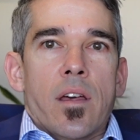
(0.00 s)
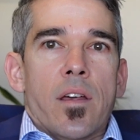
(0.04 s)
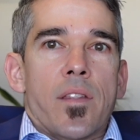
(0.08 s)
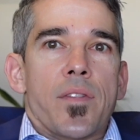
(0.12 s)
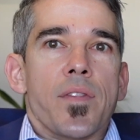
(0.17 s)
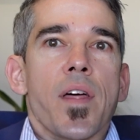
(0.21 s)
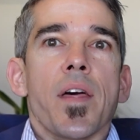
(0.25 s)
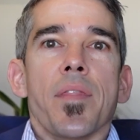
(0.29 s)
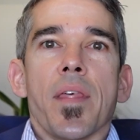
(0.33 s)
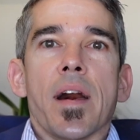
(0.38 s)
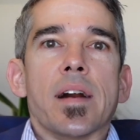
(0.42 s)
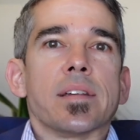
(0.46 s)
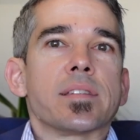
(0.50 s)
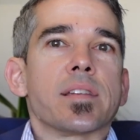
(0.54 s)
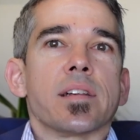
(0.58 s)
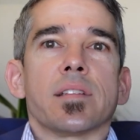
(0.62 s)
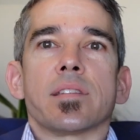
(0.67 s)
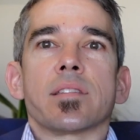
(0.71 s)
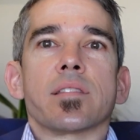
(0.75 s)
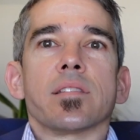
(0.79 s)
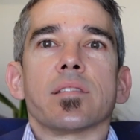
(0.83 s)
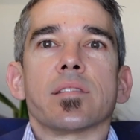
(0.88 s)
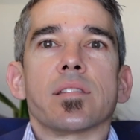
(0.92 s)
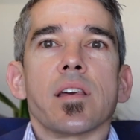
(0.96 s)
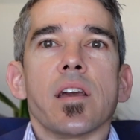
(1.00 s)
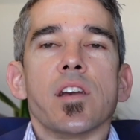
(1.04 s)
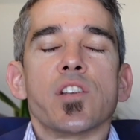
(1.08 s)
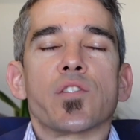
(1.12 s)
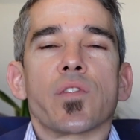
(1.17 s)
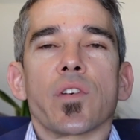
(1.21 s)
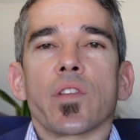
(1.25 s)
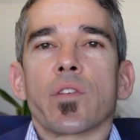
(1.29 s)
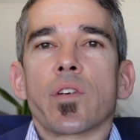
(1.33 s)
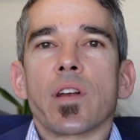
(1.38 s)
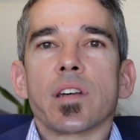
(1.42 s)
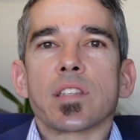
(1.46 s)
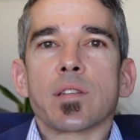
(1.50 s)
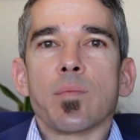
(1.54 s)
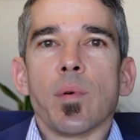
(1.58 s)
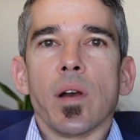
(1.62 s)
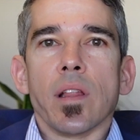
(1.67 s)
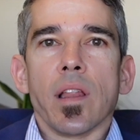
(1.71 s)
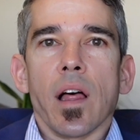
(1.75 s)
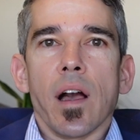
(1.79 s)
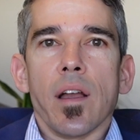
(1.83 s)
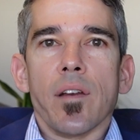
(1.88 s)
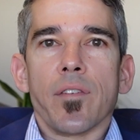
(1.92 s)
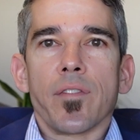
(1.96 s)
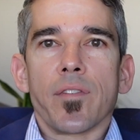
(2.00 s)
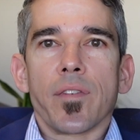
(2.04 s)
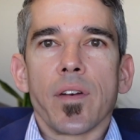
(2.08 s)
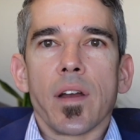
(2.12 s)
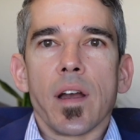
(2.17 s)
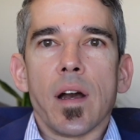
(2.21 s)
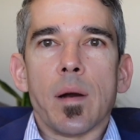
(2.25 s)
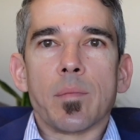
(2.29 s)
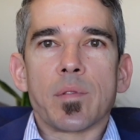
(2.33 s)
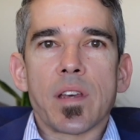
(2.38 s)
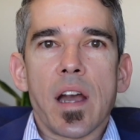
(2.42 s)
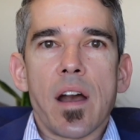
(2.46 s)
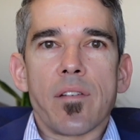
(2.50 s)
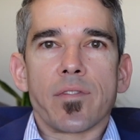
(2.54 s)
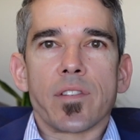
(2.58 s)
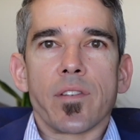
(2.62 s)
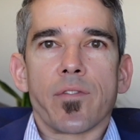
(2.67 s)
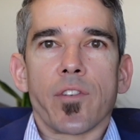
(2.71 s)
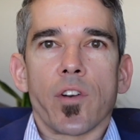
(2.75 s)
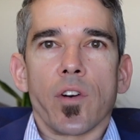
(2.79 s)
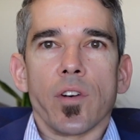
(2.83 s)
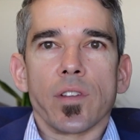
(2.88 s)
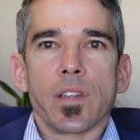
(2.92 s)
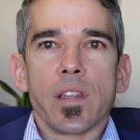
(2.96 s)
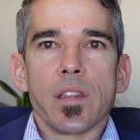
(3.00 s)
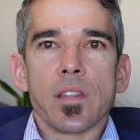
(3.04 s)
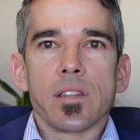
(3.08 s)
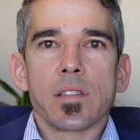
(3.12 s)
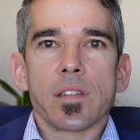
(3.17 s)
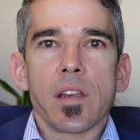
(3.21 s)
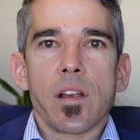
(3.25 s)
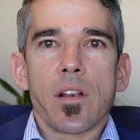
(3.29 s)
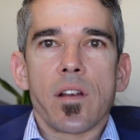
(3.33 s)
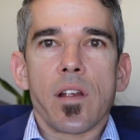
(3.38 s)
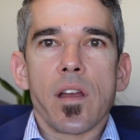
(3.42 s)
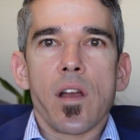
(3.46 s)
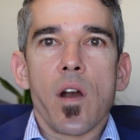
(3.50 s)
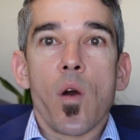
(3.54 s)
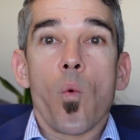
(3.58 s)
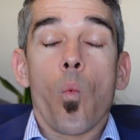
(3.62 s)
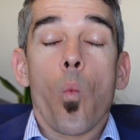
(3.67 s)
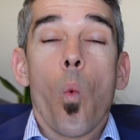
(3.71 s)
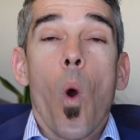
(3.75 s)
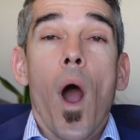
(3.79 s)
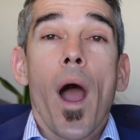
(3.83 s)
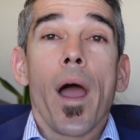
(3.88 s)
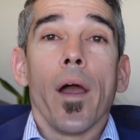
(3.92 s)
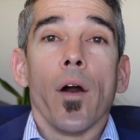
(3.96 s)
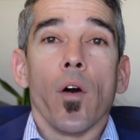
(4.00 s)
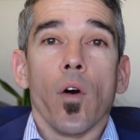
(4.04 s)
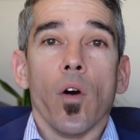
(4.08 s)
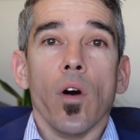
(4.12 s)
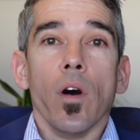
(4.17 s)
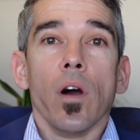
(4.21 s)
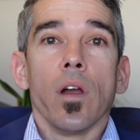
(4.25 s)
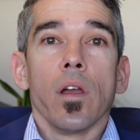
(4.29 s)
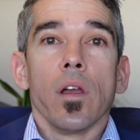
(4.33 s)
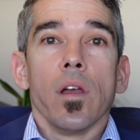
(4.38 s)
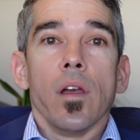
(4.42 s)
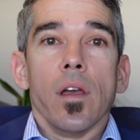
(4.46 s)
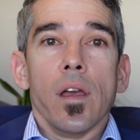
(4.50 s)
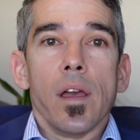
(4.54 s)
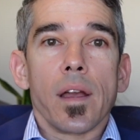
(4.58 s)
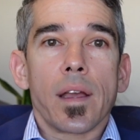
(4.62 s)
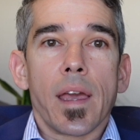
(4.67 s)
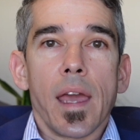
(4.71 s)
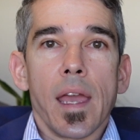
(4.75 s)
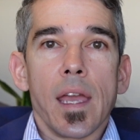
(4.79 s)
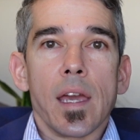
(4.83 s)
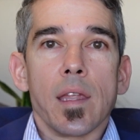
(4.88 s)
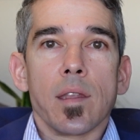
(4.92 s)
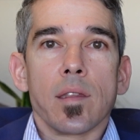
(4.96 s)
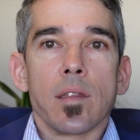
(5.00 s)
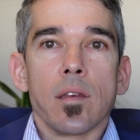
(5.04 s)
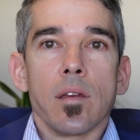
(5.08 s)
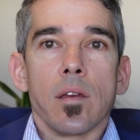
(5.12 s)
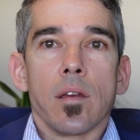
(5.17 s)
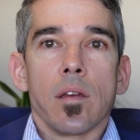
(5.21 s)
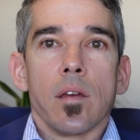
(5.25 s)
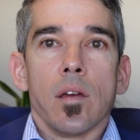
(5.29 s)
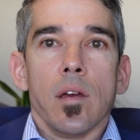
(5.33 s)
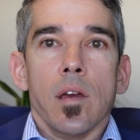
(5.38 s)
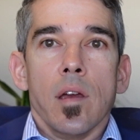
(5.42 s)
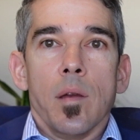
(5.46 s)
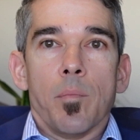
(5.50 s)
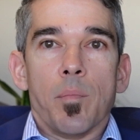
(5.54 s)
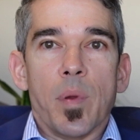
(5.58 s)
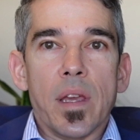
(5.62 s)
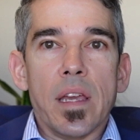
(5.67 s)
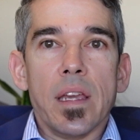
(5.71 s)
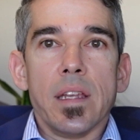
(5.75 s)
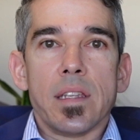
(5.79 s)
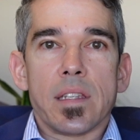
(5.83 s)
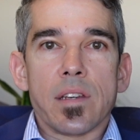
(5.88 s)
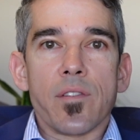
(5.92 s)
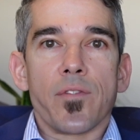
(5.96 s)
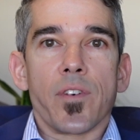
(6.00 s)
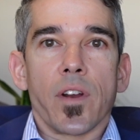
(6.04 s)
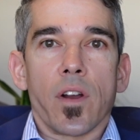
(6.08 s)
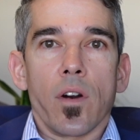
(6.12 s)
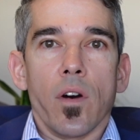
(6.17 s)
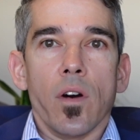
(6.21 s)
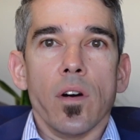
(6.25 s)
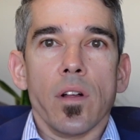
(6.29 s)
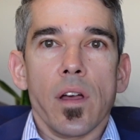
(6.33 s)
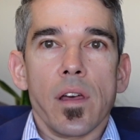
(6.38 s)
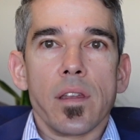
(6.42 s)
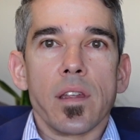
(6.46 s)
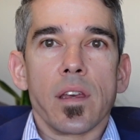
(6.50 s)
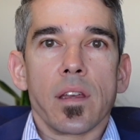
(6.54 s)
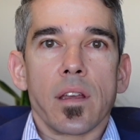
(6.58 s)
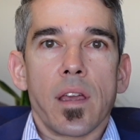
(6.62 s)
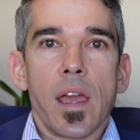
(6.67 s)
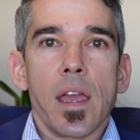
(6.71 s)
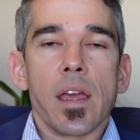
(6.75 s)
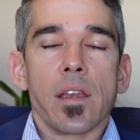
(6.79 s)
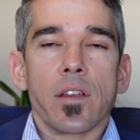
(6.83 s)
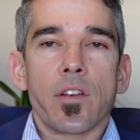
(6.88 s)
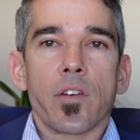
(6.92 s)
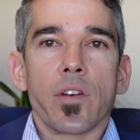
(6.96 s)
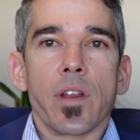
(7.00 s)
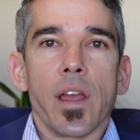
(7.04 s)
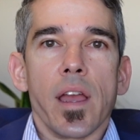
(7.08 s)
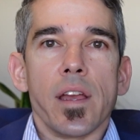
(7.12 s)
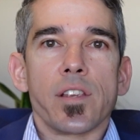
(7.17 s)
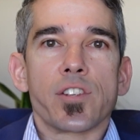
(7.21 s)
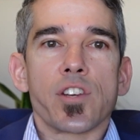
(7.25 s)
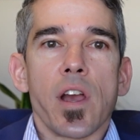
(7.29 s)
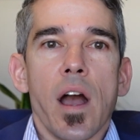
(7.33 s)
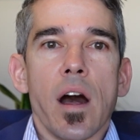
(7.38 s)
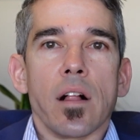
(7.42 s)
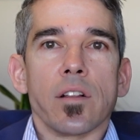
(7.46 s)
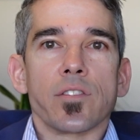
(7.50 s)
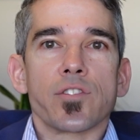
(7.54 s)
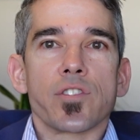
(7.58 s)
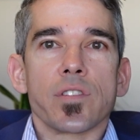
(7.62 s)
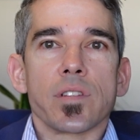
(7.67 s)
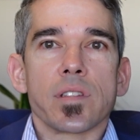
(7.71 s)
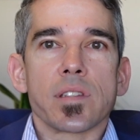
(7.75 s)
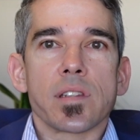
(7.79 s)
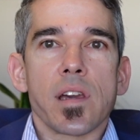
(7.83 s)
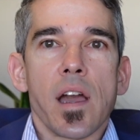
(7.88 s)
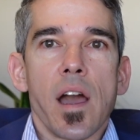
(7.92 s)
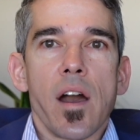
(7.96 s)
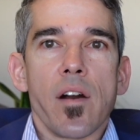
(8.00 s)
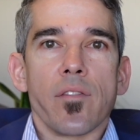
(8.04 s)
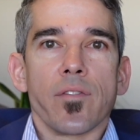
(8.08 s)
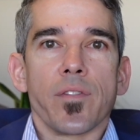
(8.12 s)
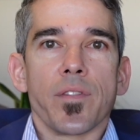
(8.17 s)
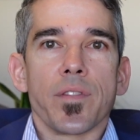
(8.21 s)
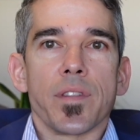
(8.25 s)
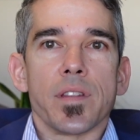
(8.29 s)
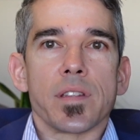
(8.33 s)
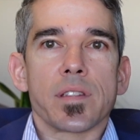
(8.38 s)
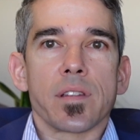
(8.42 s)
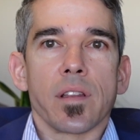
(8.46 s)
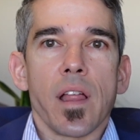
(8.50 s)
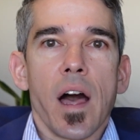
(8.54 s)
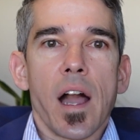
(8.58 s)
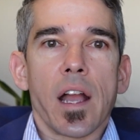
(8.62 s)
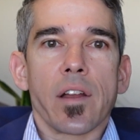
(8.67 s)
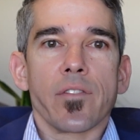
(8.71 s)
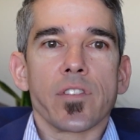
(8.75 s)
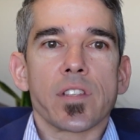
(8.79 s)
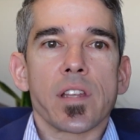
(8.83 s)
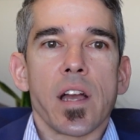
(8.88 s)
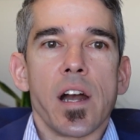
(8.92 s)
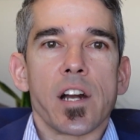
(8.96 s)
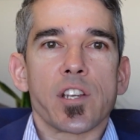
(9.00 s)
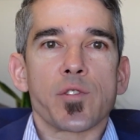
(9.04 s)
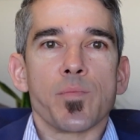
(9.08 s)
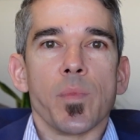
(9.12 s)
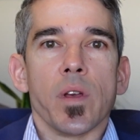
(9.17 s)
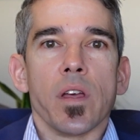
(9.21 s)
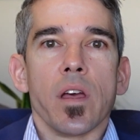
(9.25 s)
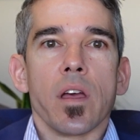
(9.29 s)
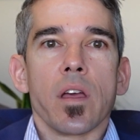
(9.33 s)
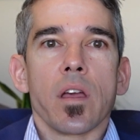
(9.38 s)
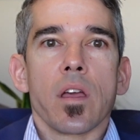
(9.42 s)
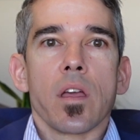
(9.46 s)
then that sets the stage for the rest of my life to have difficulty in this area. While it can be difficult and it can create challenges to have this lack of attachment,